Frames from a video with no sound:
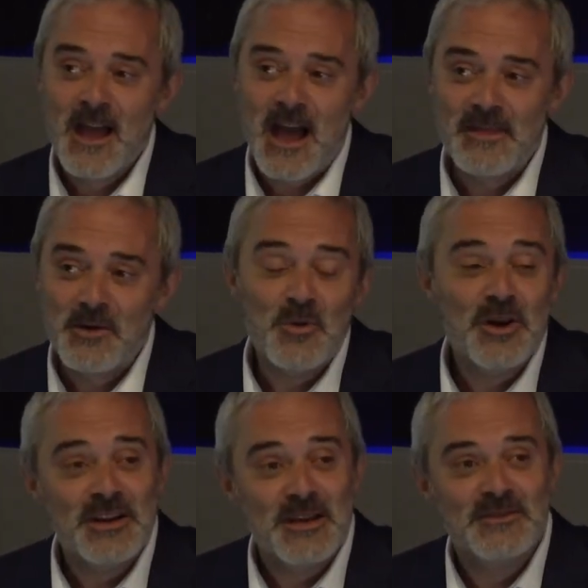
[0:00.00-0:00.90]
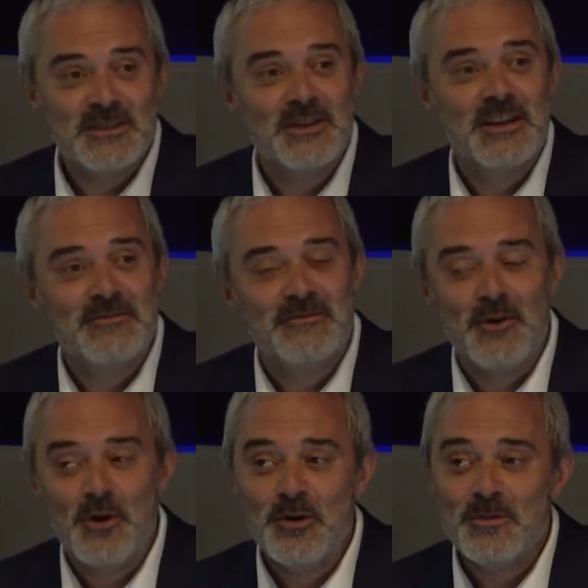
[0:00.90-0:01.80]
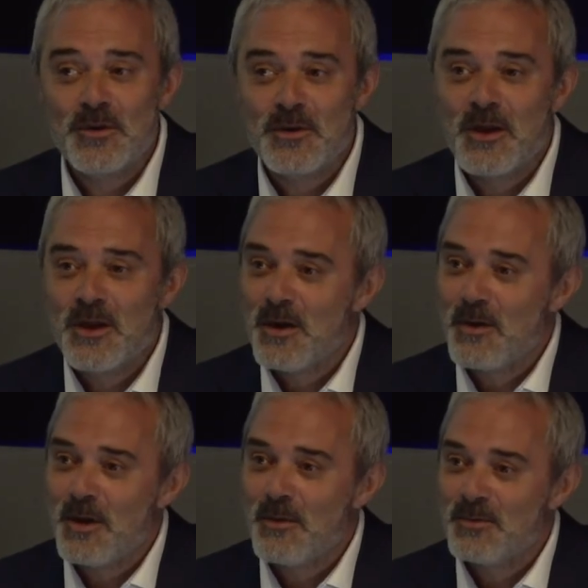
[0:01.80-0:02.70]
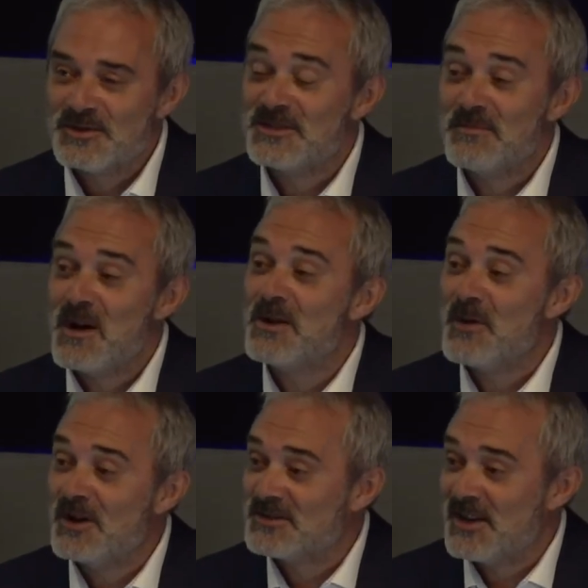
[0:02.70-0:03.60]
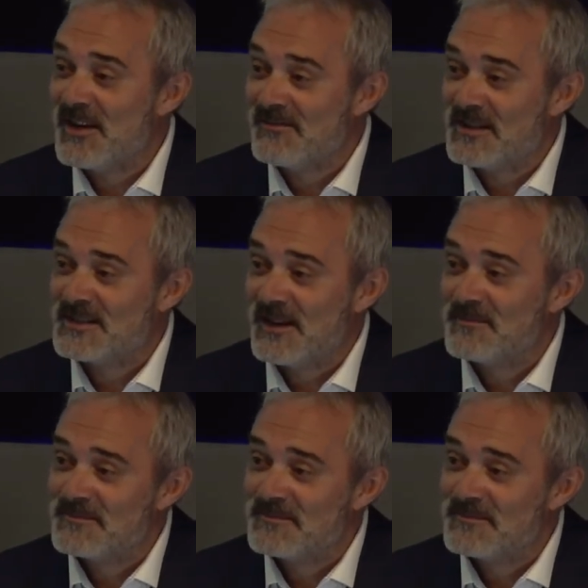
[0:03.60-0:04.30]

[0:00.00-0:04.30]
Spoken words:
And the work he was looking for was as a mobile tyre fitter.